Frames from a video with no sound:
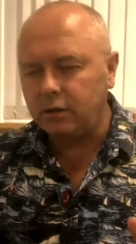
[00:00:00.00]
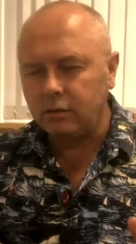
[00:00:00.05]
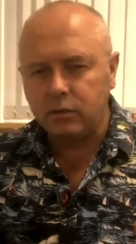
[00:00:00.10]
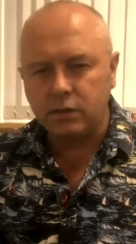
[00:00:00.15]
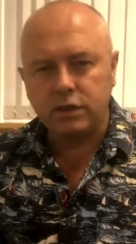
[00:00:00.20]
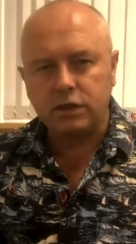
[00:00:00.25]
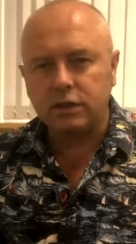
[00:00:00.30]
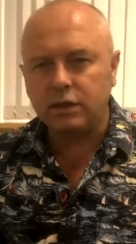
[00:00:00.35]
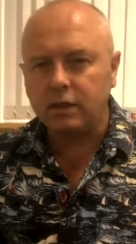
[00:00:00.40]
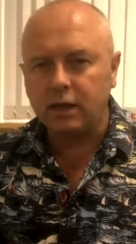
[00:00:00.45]
I
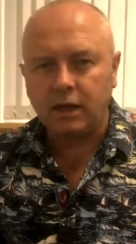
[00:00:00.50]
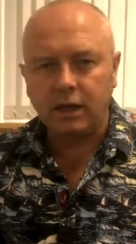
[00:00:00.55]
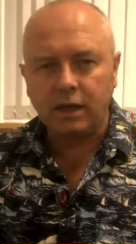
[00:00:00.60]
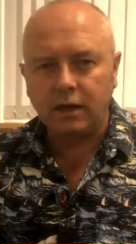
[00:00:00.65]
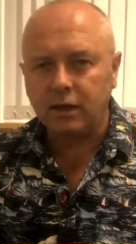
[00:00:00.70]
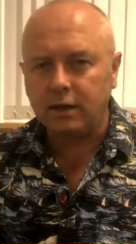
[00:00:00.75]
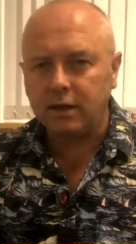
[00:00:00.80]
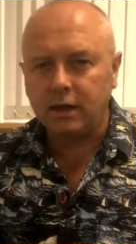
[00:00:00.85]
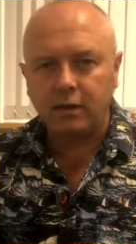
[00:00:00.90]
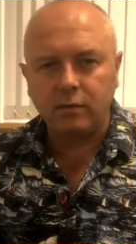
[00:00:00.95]
wish
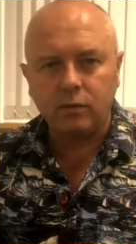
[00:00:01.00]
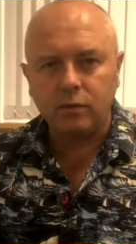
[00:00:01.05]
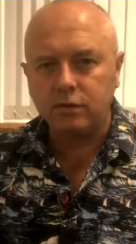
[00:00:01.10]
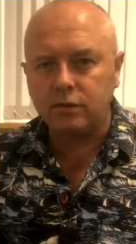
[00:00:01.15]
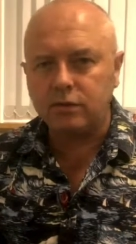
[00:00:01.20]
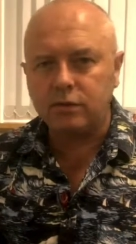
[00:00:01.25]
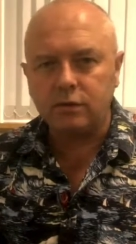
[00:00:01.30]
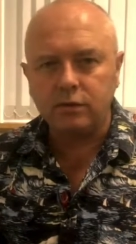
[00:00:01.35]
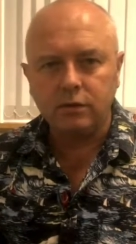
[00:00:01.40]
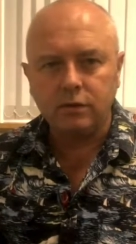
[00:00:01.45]
that
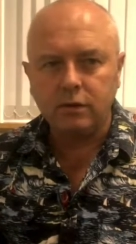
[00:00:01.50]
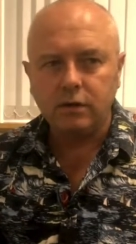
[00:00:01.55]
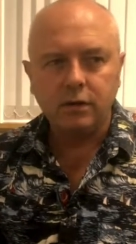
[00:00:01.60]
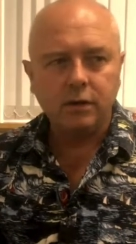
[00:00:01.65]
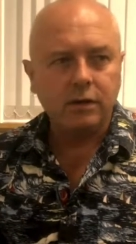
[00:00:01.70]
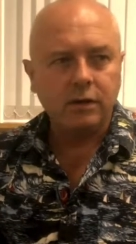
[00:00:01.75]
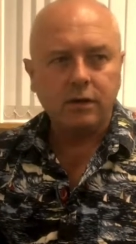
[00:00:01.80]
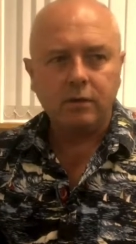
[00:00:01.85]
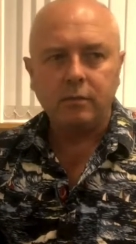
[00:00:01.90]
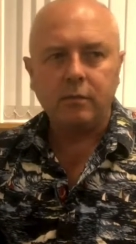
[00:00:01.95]
wasn't
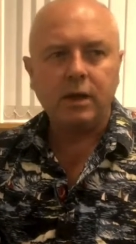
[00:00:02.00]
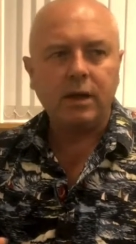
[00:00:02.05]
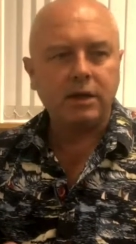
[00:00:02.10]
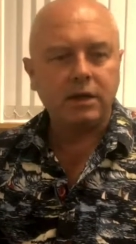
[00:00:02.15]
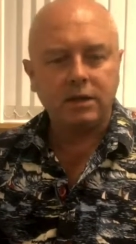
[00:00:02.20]
my